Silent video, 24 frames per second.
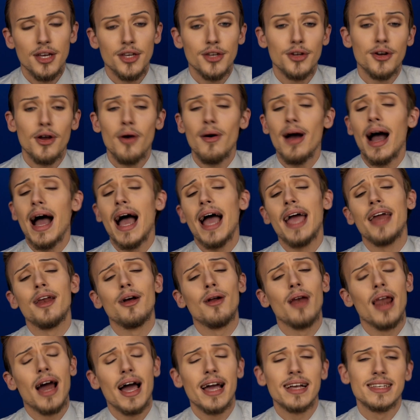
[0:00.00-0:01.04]
You know, I
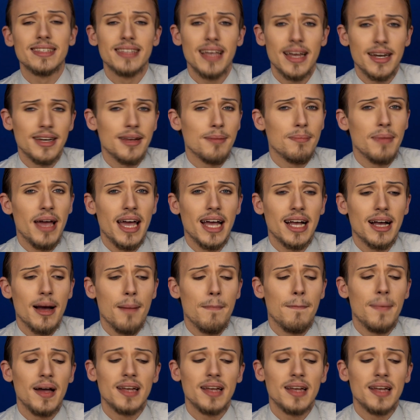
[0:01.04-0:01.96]
don't like scented makeup,